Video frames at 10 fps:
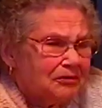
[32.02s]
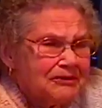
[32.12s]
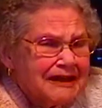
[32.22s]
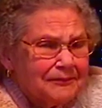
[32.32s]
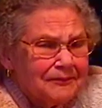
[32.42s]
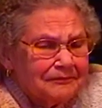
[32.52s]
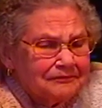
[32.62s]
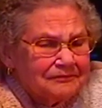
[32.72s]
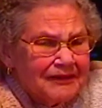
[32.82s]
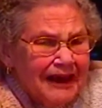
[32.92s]
Where's
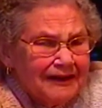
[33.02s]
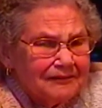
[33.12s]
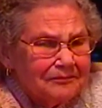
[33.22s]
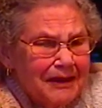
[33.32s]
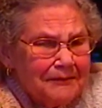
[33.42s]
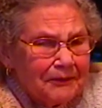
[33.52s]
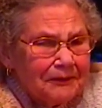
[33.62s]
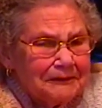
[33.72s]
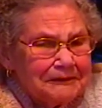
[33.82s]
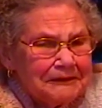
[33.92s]
that paper?
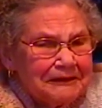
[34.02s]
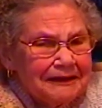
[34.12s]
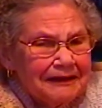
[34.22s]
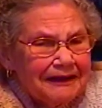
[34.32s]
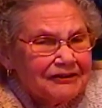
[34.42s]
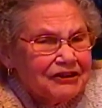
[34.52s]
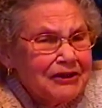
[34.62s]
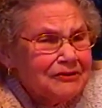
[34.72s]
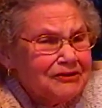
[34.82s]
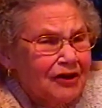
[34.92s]

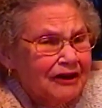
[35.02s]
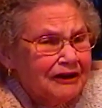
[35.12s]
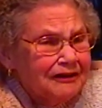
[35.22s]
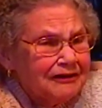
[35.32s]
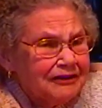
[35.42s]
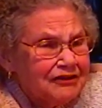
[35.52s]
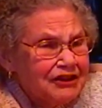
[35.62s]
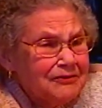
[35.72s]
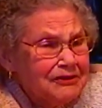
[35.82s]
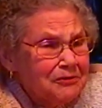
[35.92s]
She was on it.
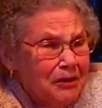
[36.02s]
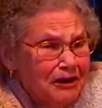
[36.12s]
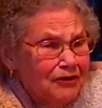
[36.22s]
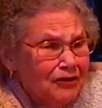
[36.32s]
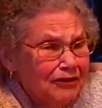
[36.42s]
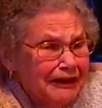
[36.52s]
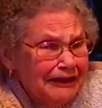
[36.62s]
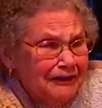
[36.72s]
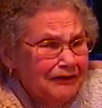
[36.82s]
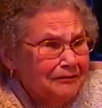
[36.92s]
She was the one girl that
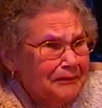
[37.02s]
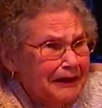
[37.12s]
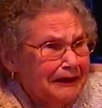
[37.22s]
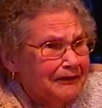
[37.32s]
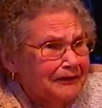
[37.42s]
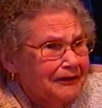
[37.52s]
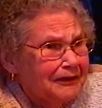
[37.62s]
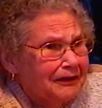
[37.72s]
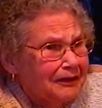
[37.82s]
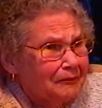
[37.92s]
he couldn't beat.
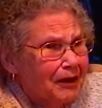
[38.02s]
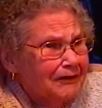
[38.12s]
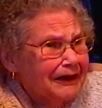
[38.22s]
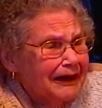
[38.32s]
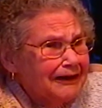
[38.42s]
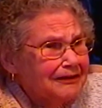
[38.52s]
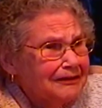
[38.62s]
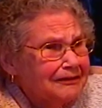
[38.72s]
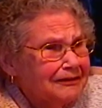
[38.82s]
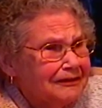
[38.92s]
Margaret
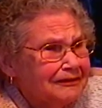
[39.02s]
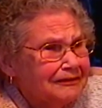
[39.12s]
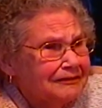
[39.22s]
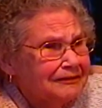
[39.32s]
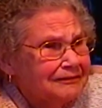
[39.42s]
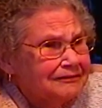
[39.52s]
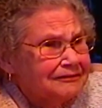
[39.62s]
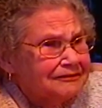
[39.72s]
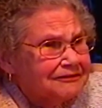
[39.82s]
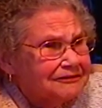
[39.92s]
Ann
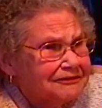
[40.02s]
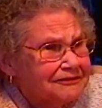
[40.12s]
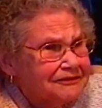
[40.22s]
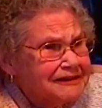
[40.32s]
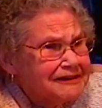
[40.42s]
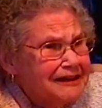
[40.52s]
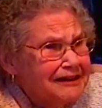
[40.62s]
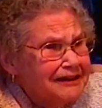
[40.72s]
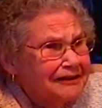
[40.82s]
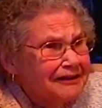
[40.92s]

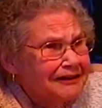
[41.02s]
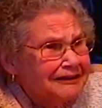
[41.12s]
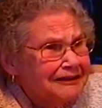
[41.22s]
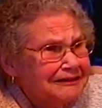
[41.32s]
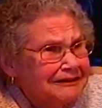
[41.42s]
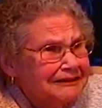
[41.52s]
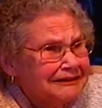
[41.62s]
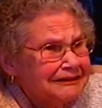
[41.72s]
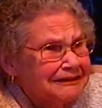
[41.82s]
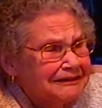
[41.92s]
Chrissy.
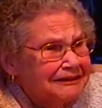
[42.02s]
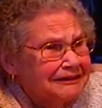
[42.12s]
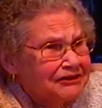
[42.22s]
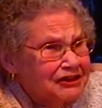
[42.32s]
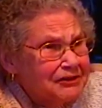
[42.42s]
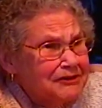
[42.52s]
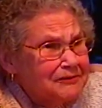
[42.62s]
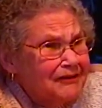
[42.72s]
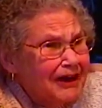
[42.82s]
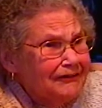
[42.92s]
She
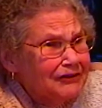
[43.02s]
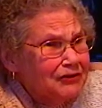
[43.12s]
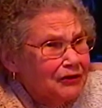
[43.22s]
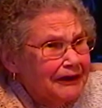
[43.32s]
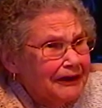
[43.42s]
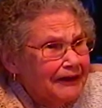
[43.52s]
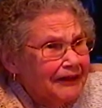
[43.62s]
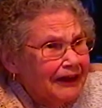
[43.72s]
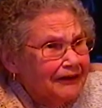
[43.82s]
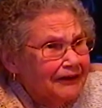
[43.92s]
was a valedictorian, I
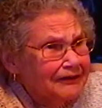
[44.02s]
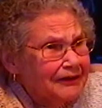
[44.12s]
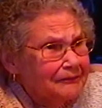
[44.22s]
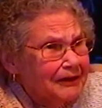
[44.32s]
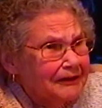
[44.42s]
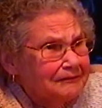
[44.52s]
think, or something.